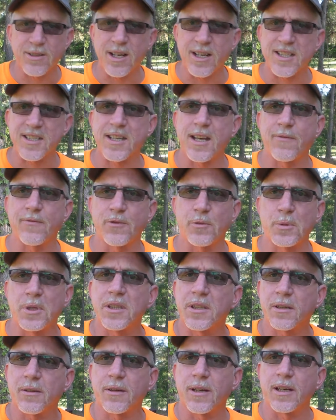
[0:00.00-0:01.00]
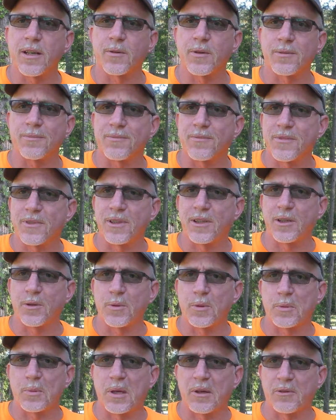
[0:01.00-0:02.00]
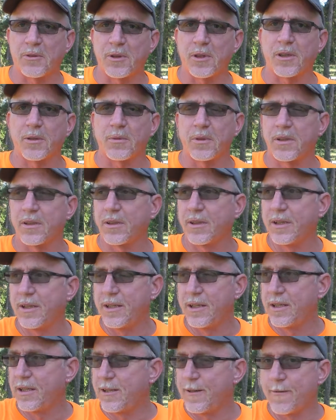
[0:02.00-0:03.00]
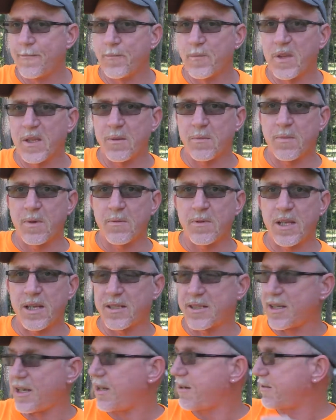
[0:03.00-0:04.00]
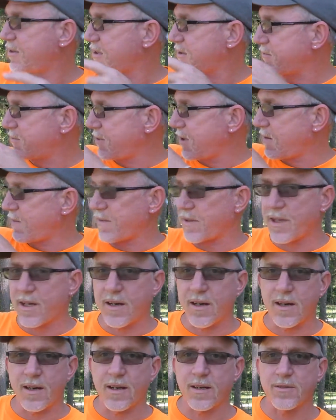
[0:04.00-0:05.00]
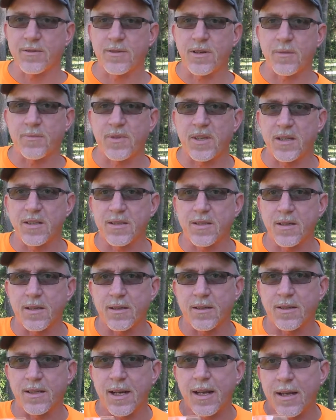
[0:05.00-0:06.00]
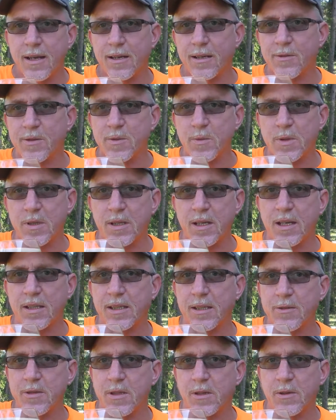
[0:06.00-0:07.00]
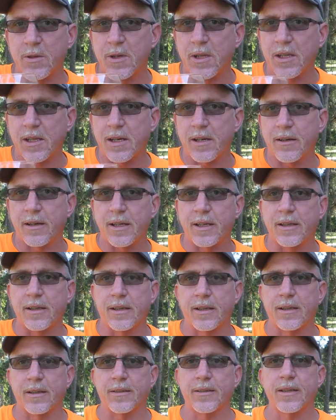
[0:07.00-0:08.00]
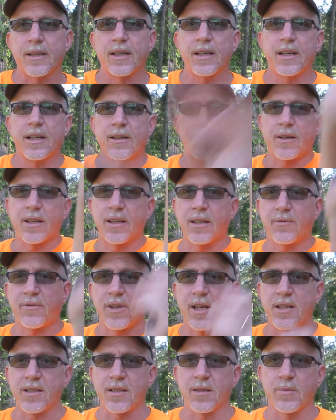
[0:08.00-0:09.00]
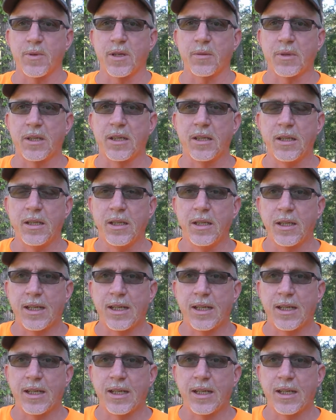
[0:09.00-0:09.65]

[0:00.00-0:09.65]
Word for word: I try to stop him from hitting the ground with, you know, with my foot, but remember that time just right over there? I dropped that sucker down. It was one, I think it was a Looney Leary. Uh, okay, that fly's gonna bug me.